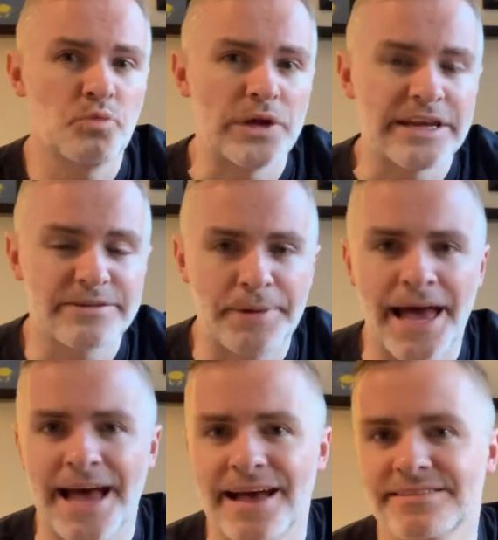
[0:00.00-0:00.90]
weeks
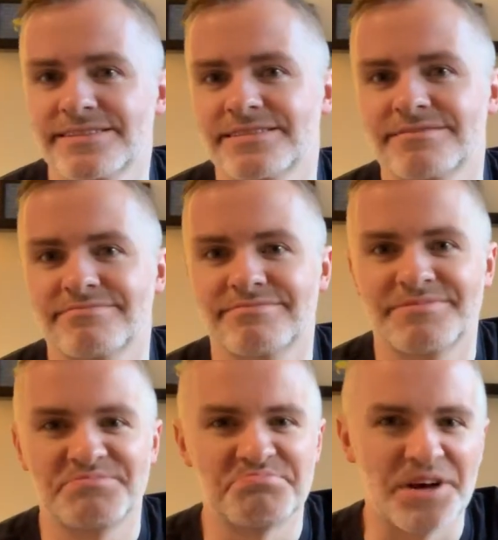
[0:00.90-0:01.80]
pass,
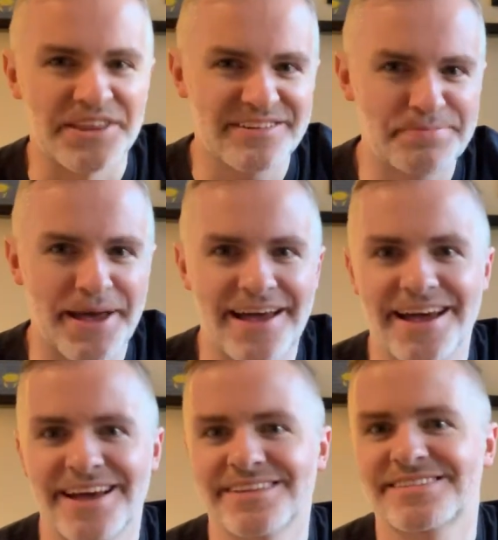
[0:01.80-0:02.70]
months
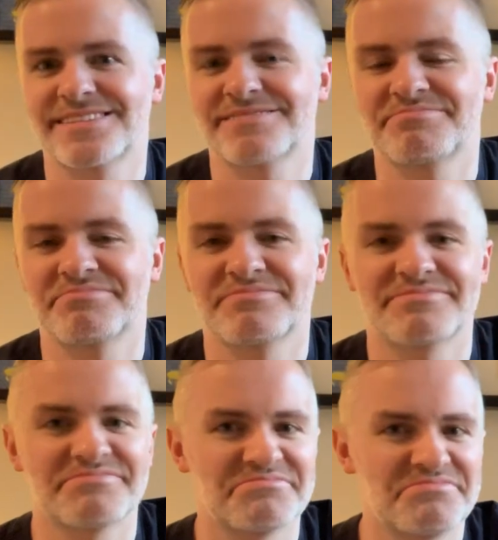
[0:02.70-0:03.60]
pass,
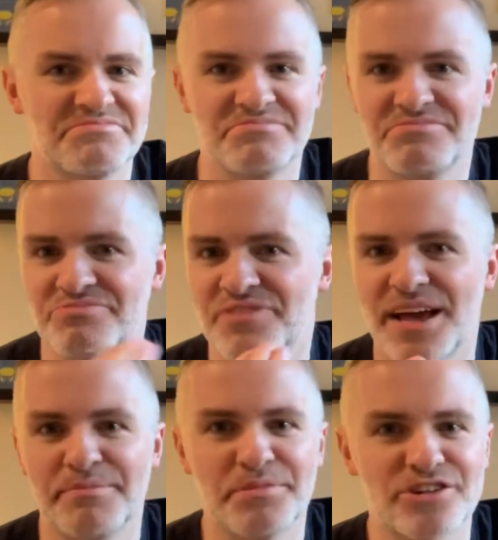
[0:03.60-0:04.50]

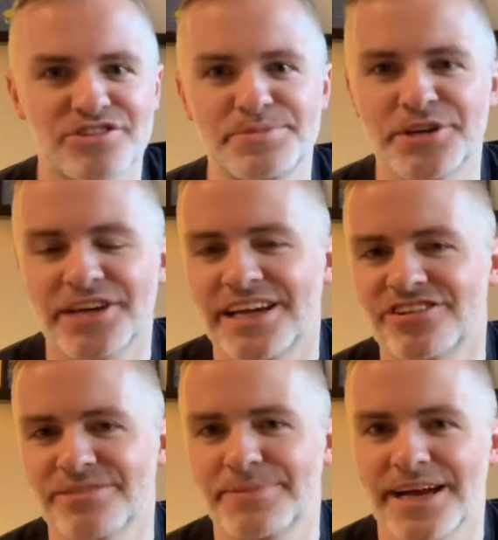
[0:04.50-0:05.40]
not much
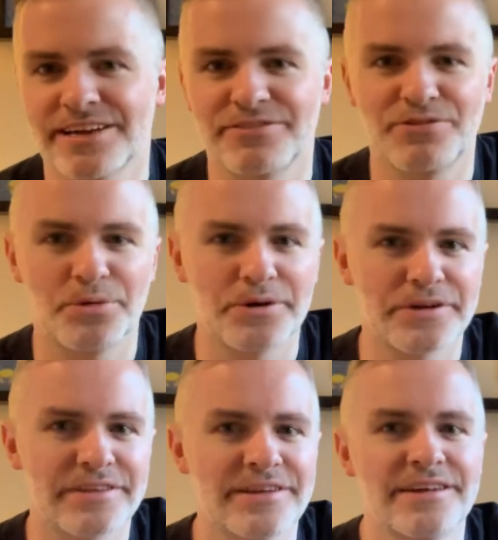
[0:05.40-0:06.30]
communication back and forth.
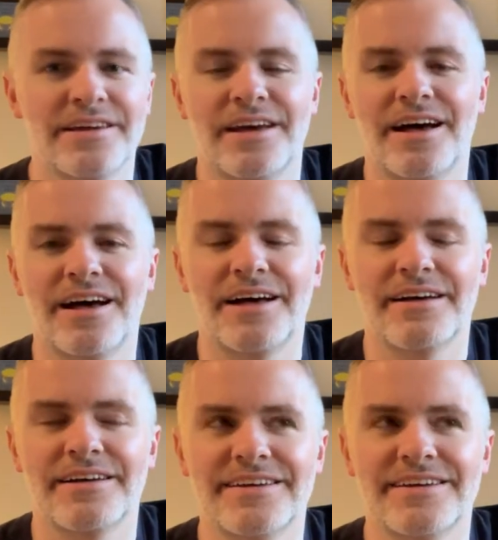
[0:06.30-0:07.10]
Uh,